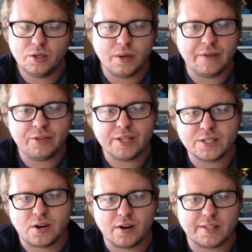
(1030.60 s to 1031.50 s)
everything is
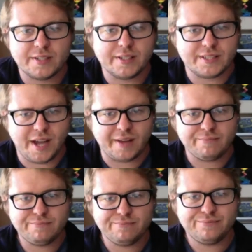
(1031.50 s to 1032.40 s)
hard until it's not,
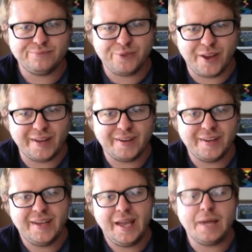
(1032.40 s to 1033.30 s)
right?
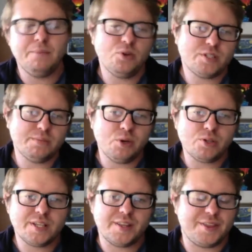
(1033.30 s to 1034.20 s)
And most
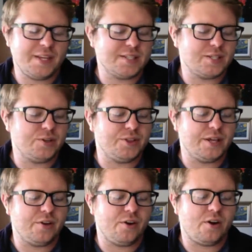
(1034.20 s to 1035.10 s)
of the things that you
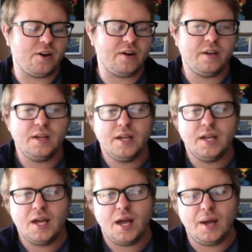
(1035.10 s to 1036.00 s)
think are hard,
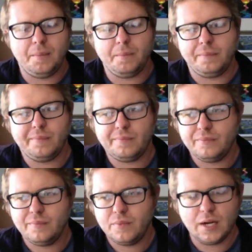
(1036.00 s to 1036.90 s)
they
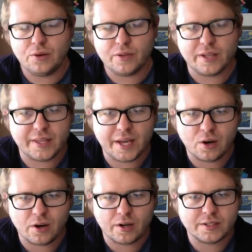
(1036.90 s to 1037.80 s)
aren't really that
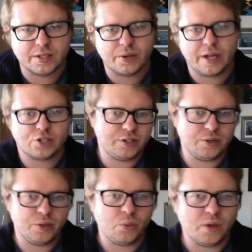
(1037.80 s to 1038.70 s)
hard until you actually
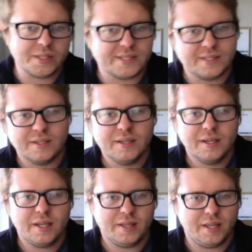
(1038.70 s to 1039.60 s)
do it once,
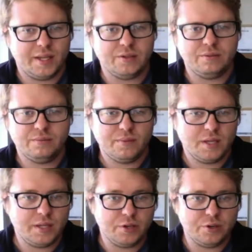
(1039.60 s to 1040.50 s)
and then
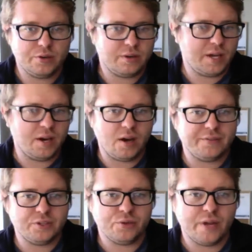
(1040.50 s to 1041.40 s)
you're kind of
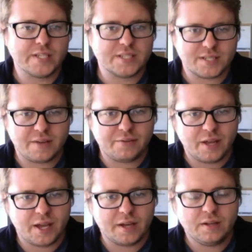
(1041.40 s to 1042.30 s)
off to the races after
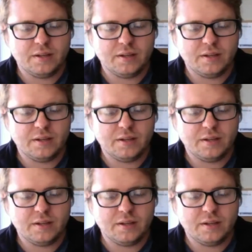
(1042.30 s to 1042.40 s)
that.